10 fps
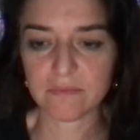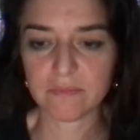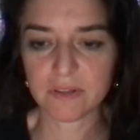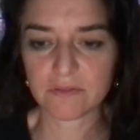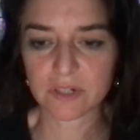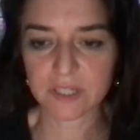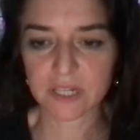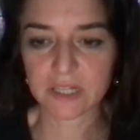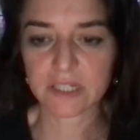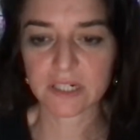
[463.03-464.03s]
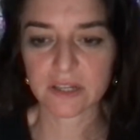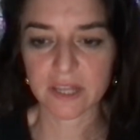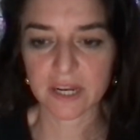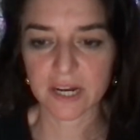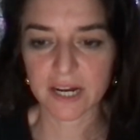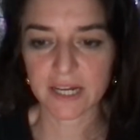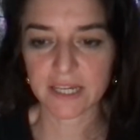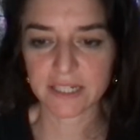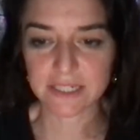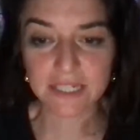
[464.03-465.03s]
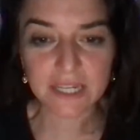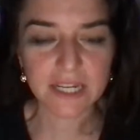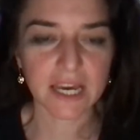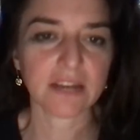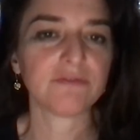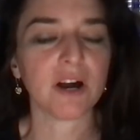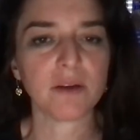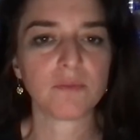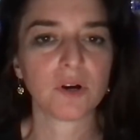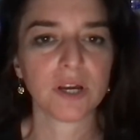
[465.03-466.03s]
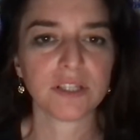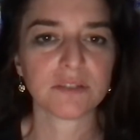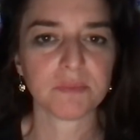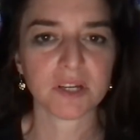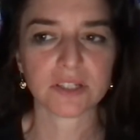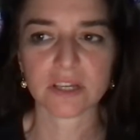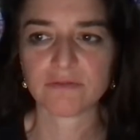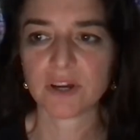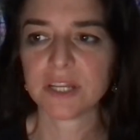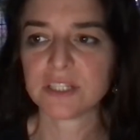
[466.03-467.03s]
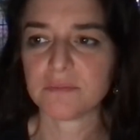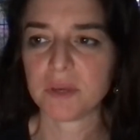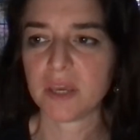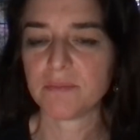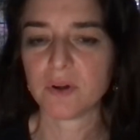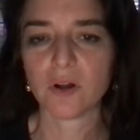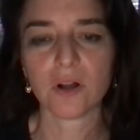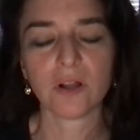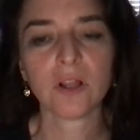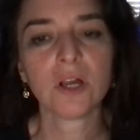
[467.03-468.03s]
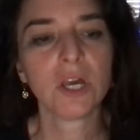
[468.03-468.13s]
be really clear that I indeed had fibroids, because I've run into people,